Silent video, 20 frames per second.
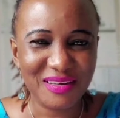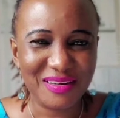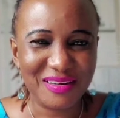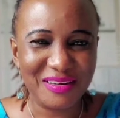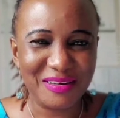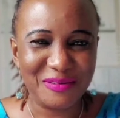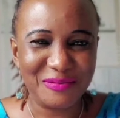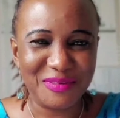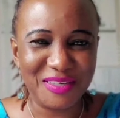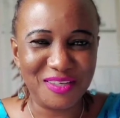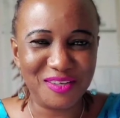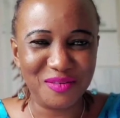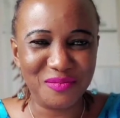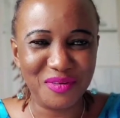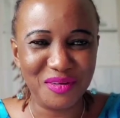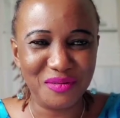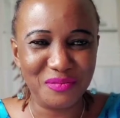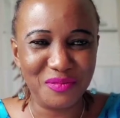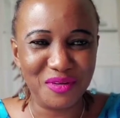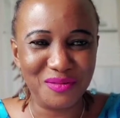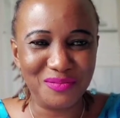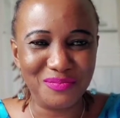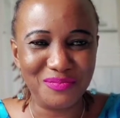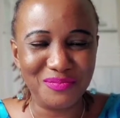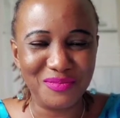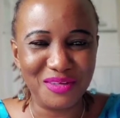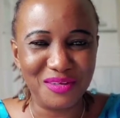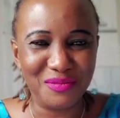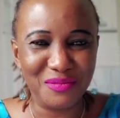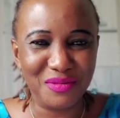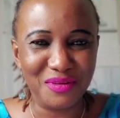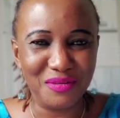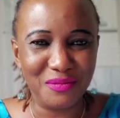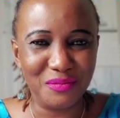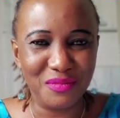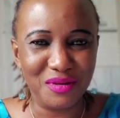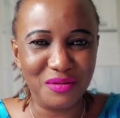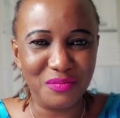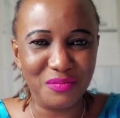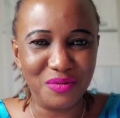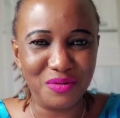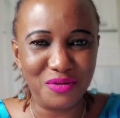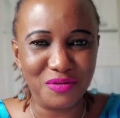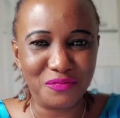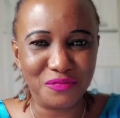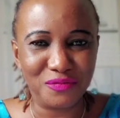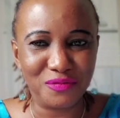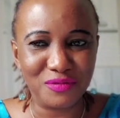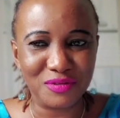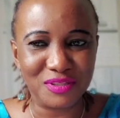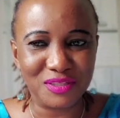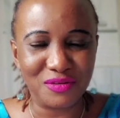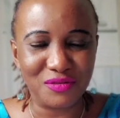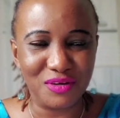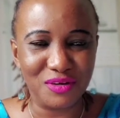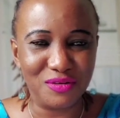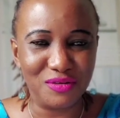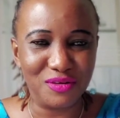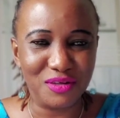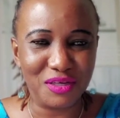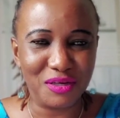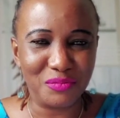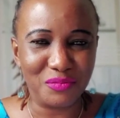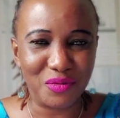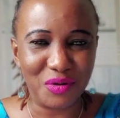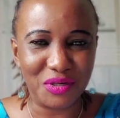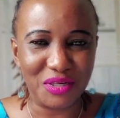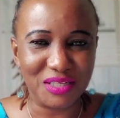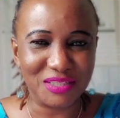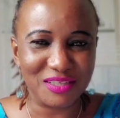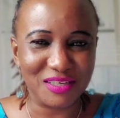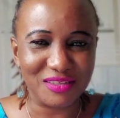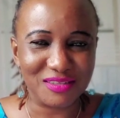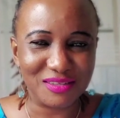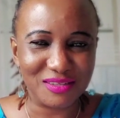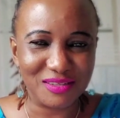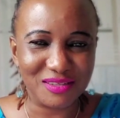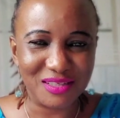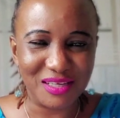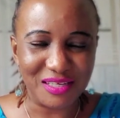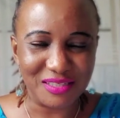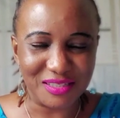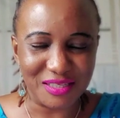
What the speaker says: Hello, me beautiful Sierra Leonean brothers and sisters.